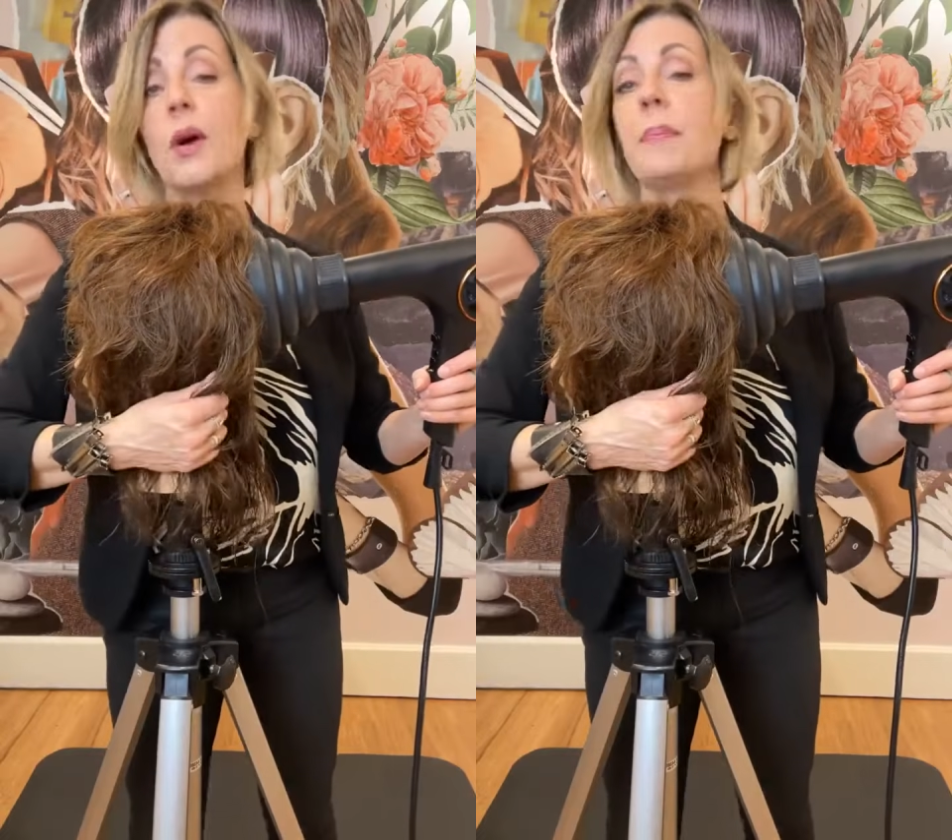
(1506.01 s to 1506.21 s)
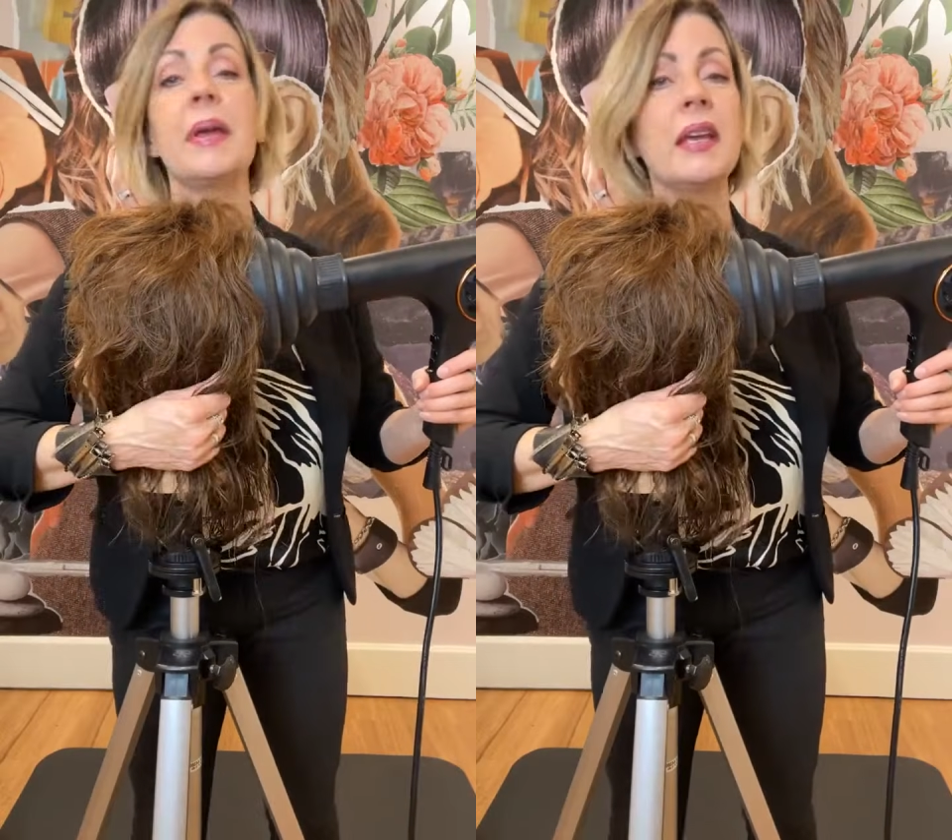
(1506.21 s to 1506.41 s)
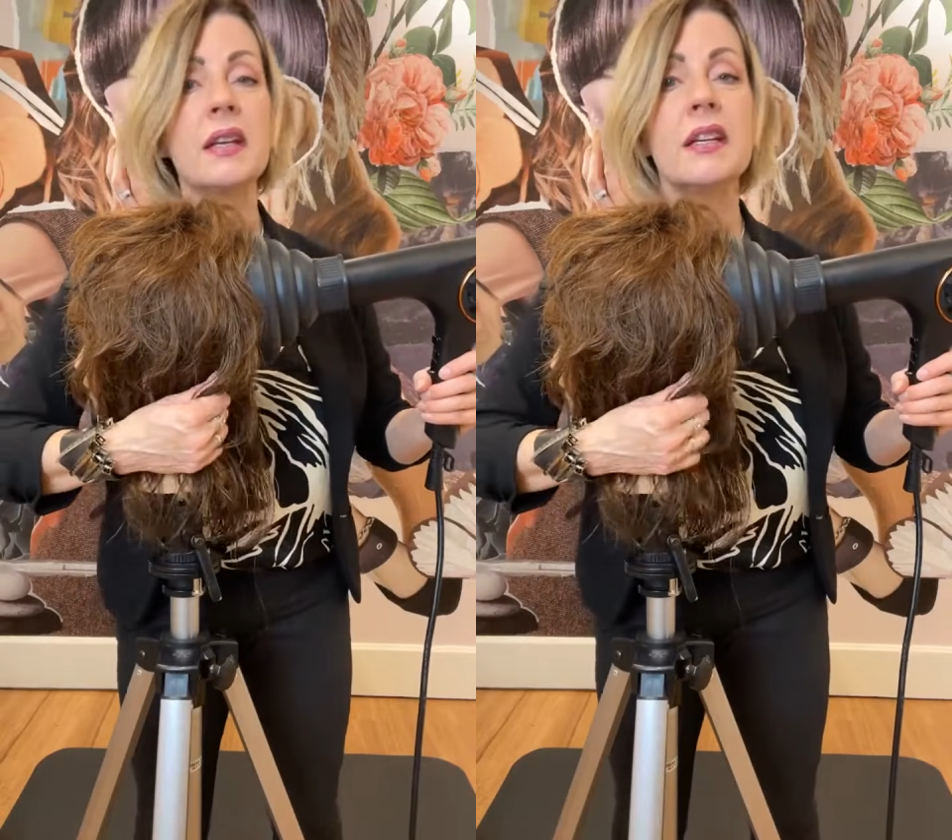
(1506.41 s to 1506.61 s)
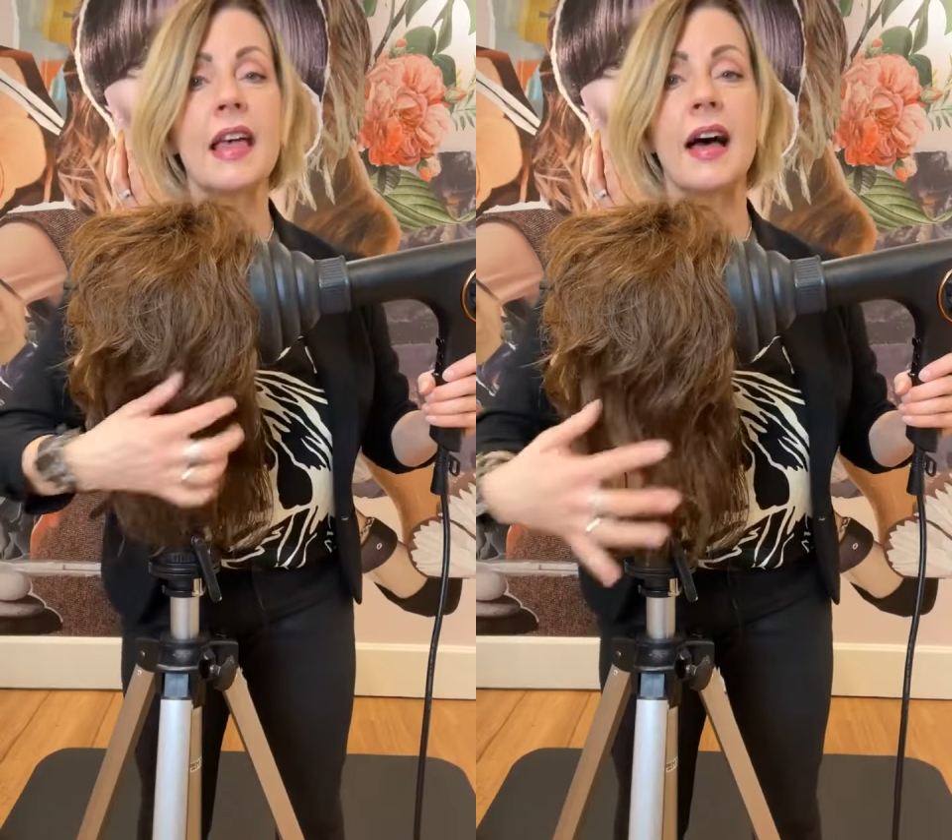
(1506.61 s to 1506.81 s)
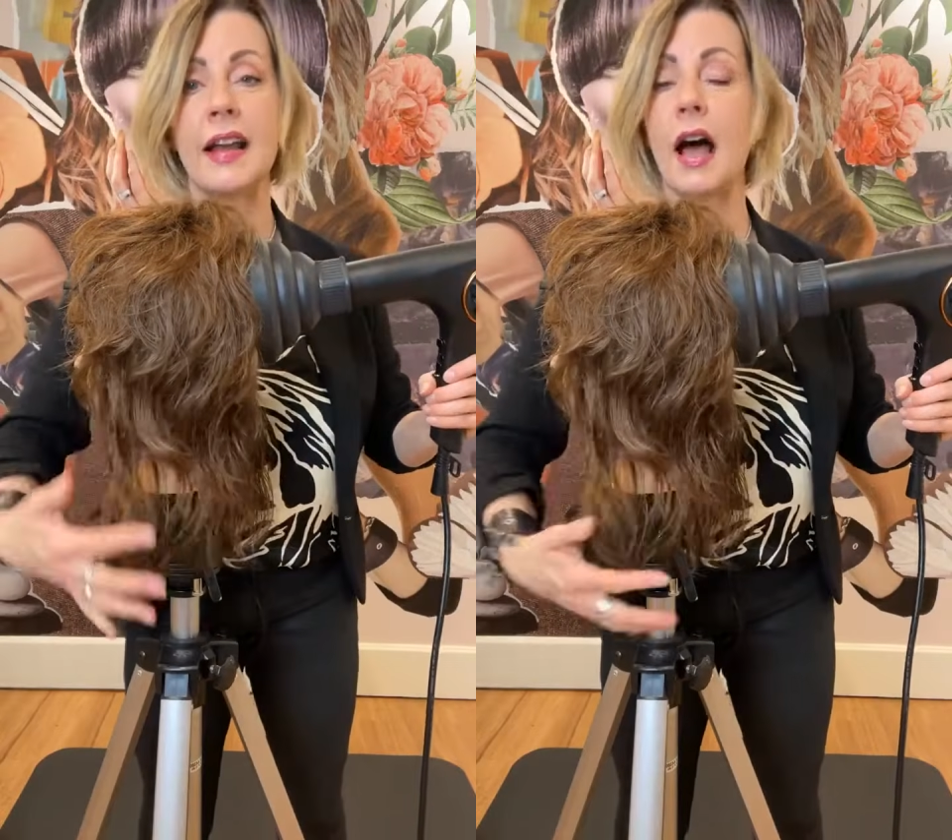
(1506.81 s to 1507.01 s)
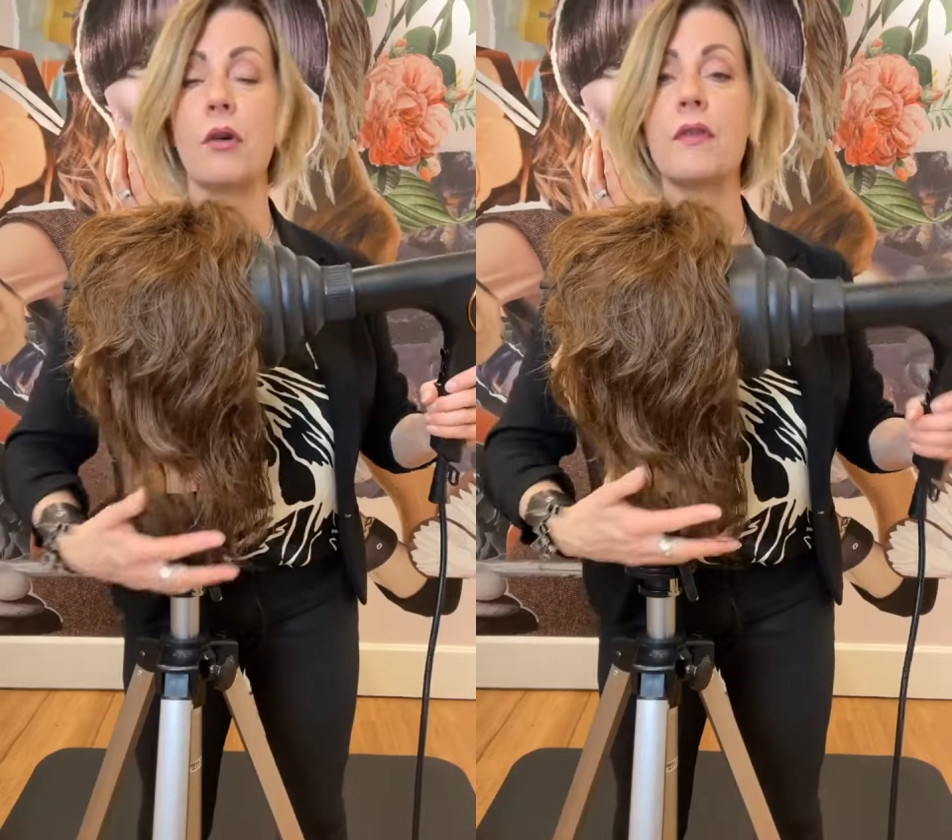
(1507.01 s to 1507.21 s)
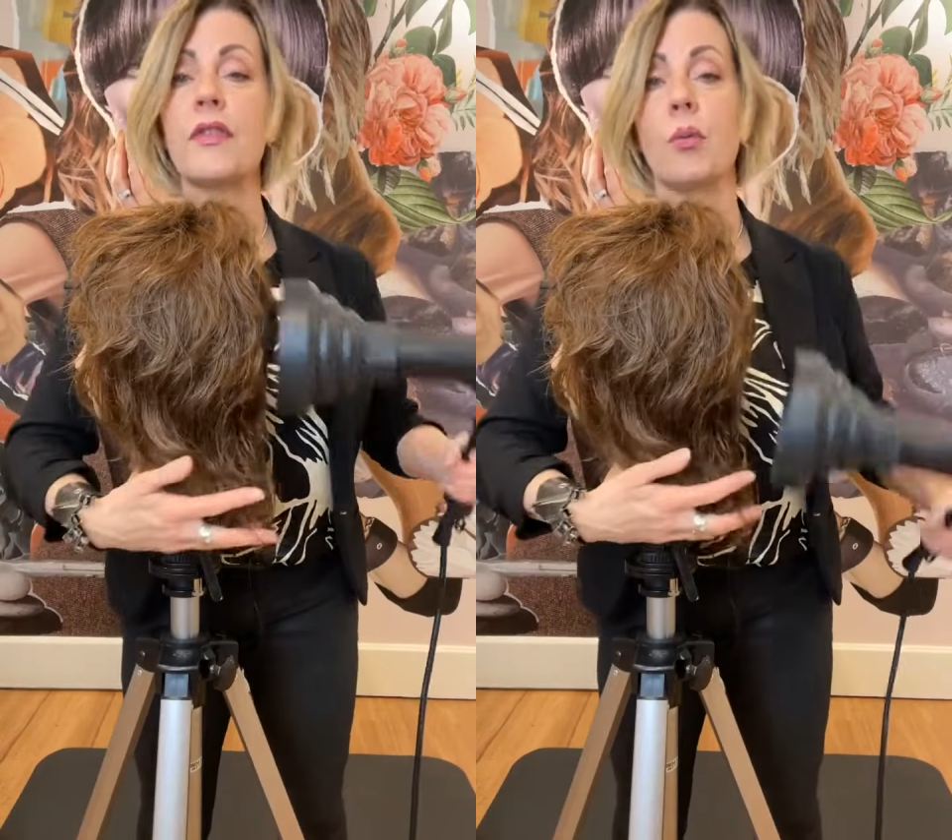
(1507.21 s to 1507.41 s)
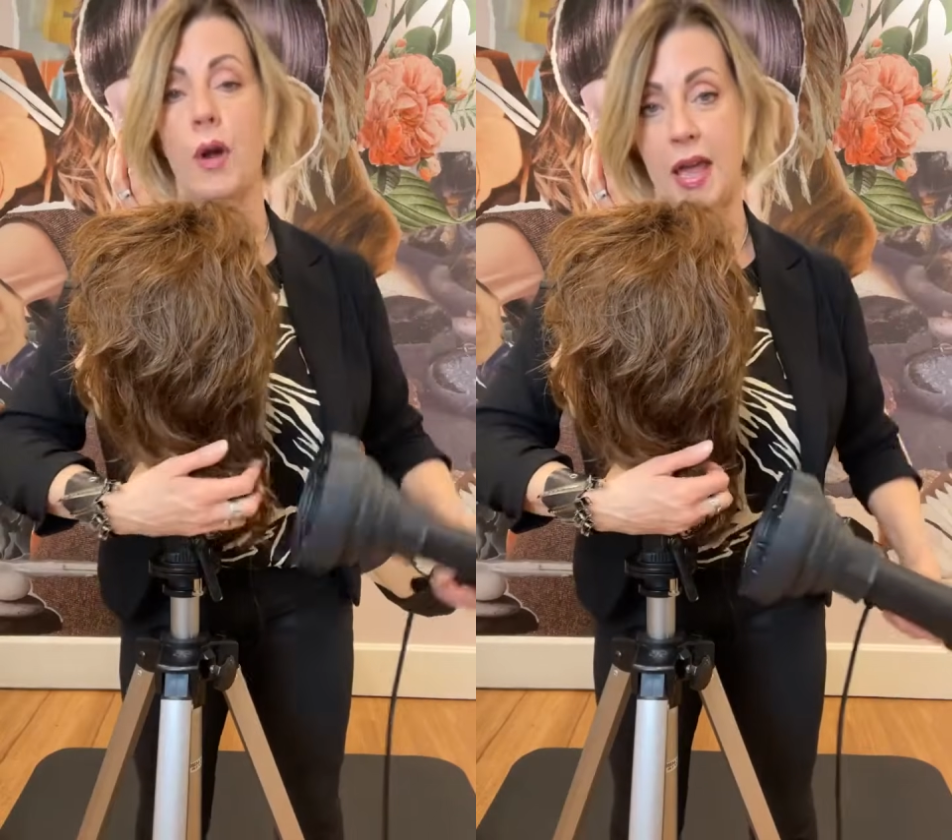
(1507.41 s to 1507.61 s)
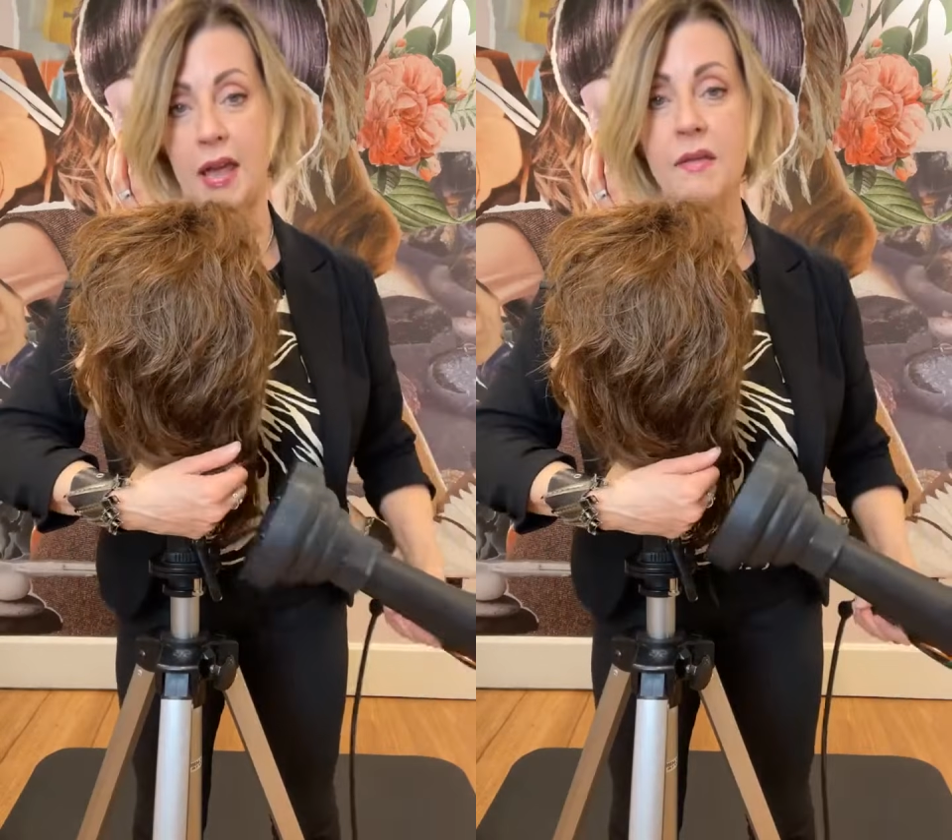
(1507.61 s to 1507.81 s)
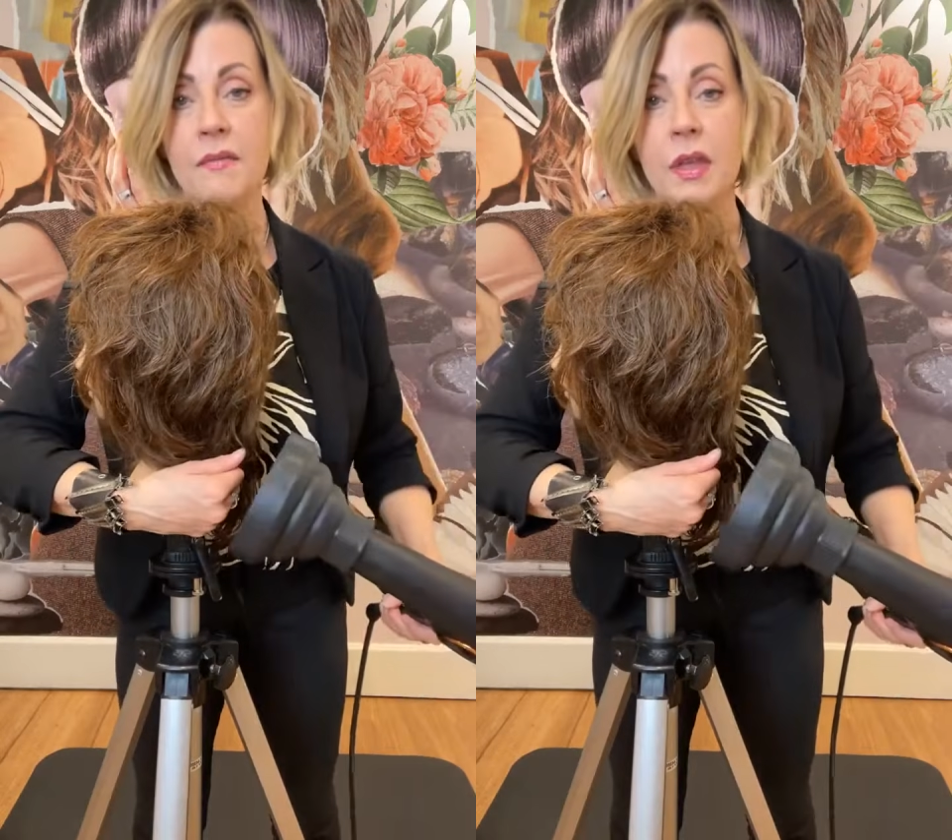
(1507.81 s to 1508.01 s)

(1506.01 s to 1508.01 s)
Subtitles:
So I pinned that out of the way,